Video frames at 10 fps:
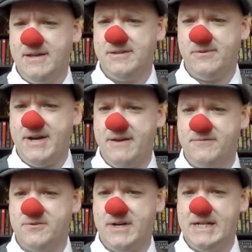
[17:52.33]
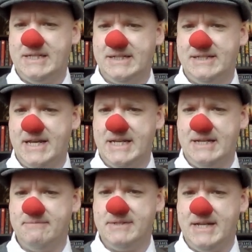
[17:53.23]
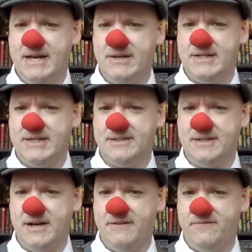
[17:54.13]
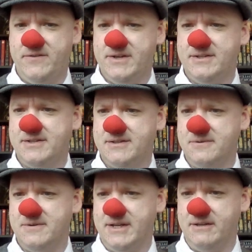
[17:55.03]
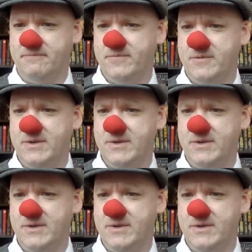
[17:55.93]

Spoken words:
So I have tried to set him down as I first saw him,